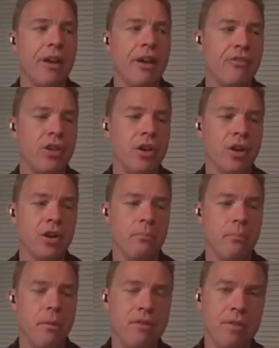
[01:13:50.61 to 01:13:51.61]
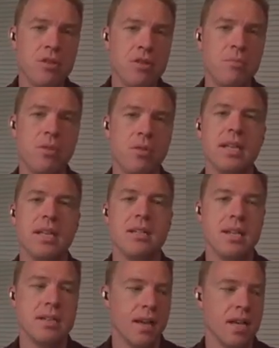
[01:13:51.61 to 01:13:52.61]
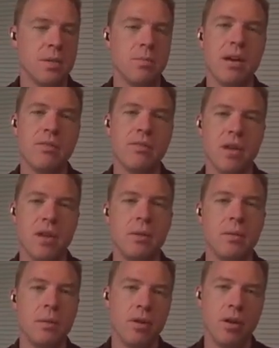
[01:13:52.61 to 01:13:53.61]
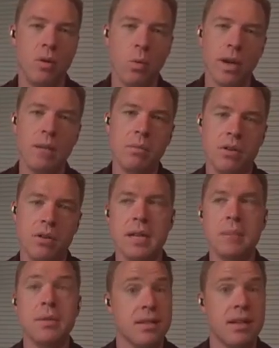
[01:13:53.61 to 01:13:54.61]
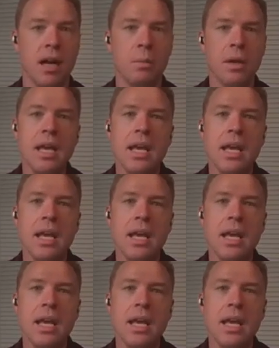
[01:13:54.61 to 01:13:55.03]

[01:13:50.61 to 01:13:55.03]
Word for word: if you're if the most important thing is does a customer have a problem a pro working prototype doesn't help